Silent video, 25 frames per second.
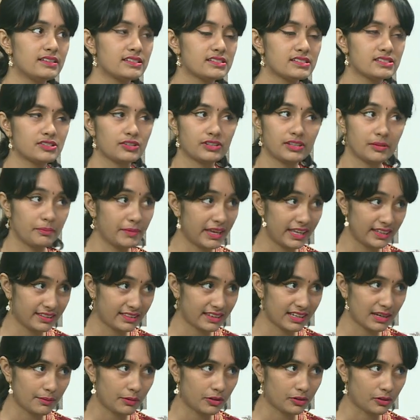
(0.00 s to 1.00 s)
So the main
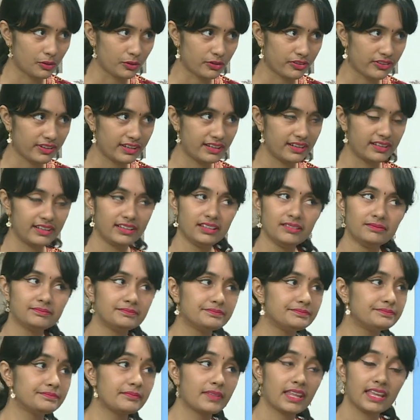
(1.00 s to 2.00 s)
thing about OCD
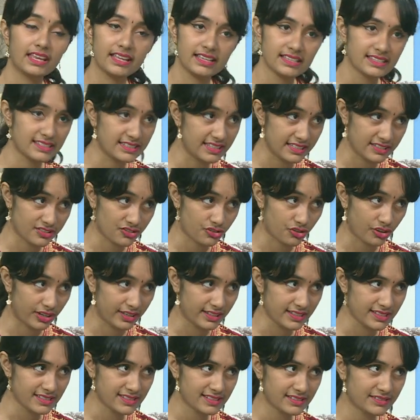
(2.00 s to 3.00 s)
is
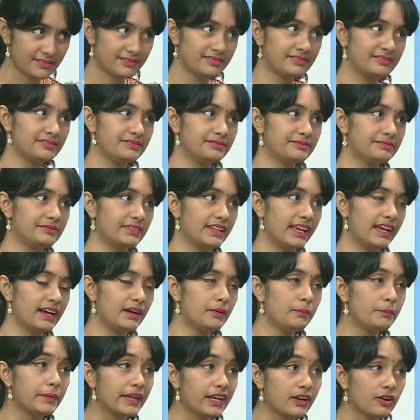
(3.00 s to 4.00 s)
distress, yeah,
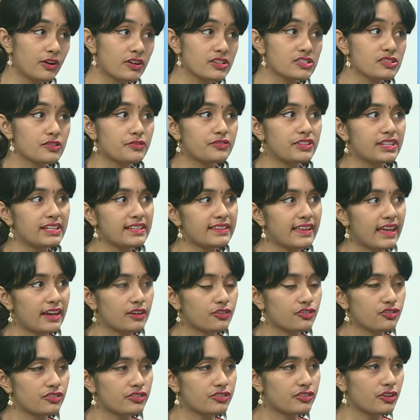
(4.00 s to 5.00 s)
because of these
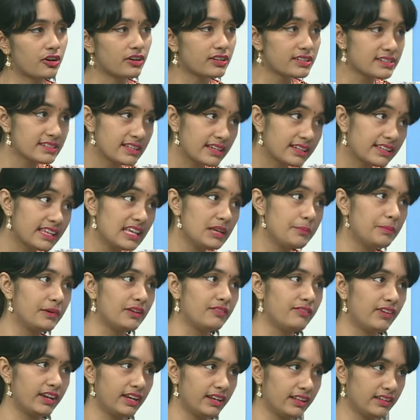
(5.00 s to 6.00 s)
anxious thoughts that keep
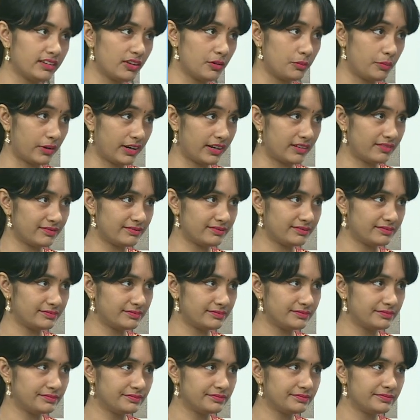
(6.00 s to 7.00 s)
invading their brain
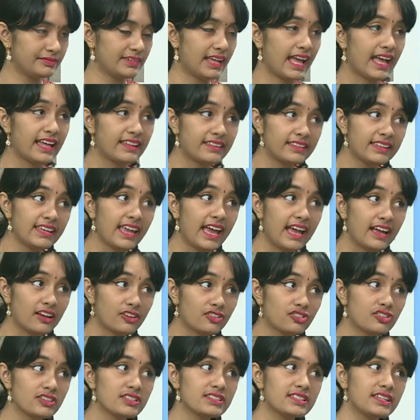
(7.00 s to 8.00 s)
and the
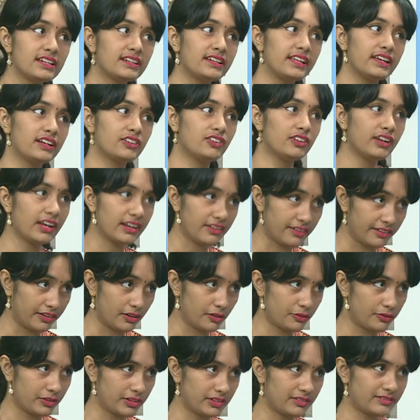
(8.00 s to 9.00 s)
actions they take to get rid
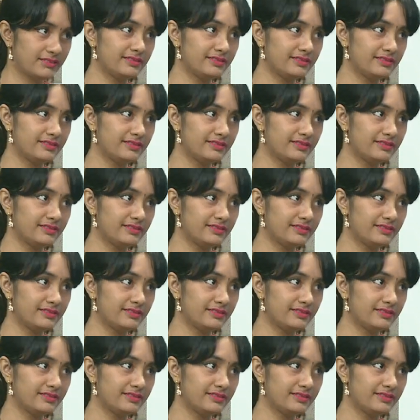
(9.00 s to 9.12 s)
of it.